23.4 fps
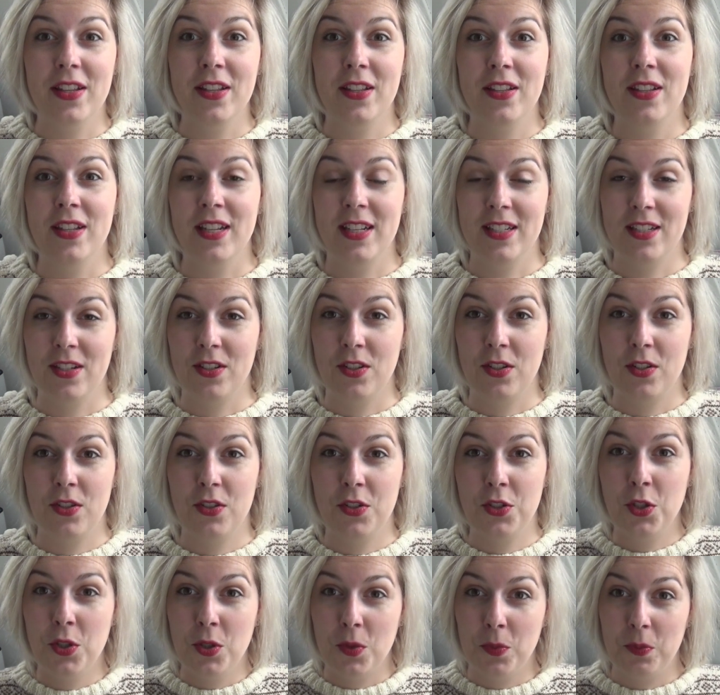knitted
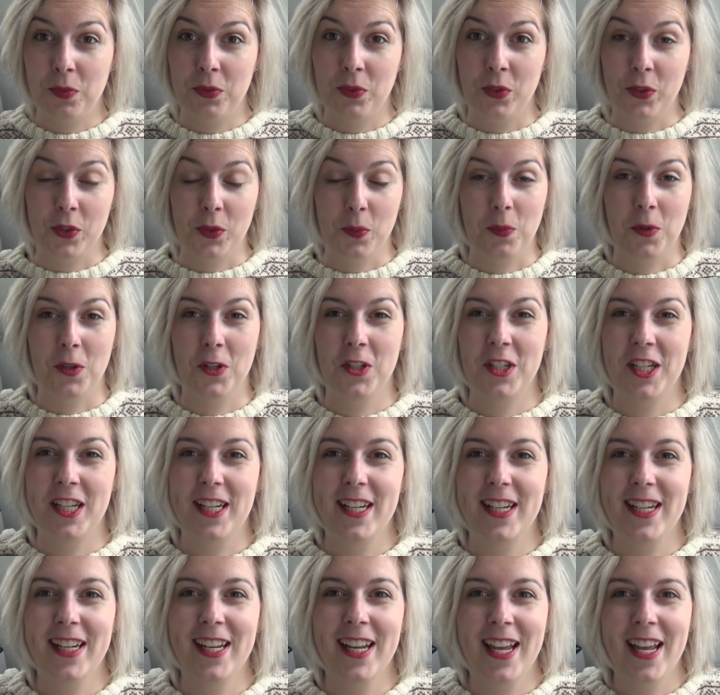tube for the
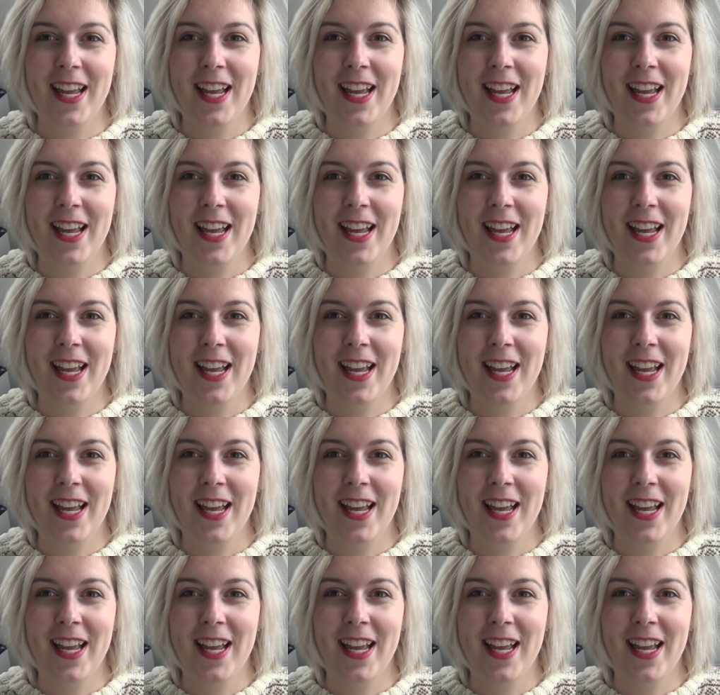body,